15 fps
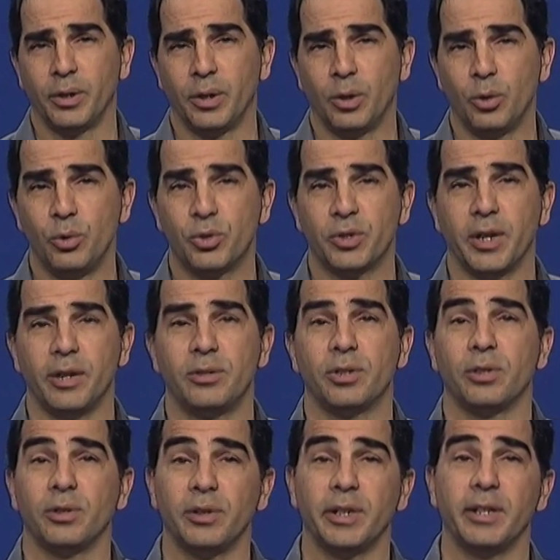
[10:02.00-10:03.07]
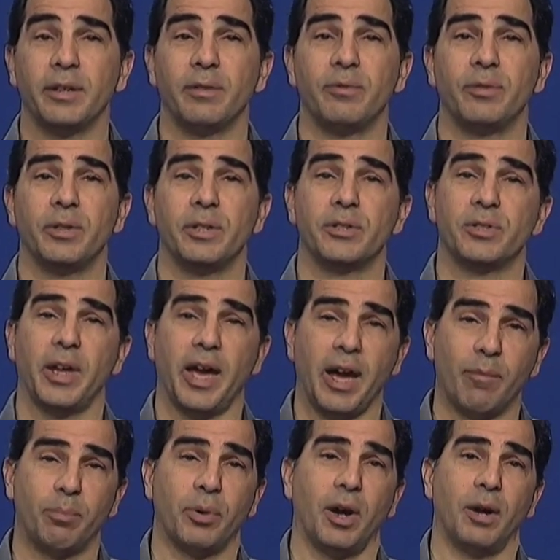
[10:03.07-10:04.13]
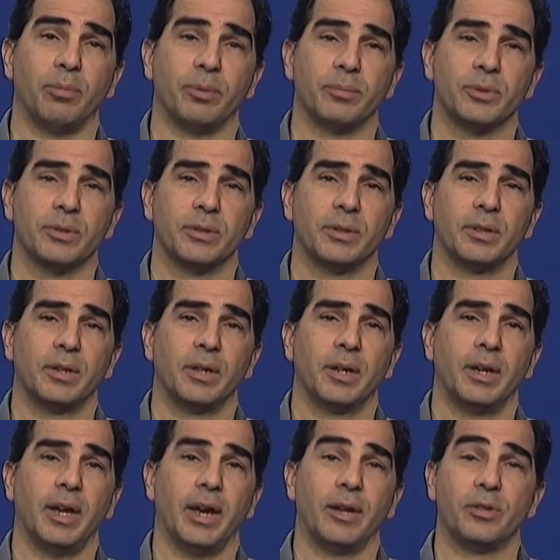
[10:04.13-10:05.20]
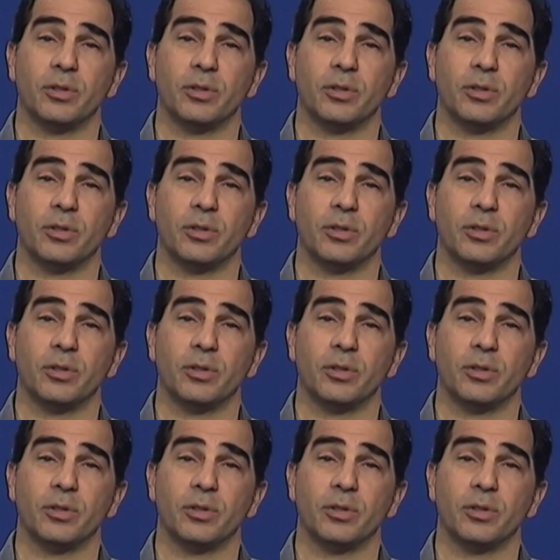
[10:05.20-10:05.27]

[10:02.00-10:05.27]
who said to live is to have problems, and to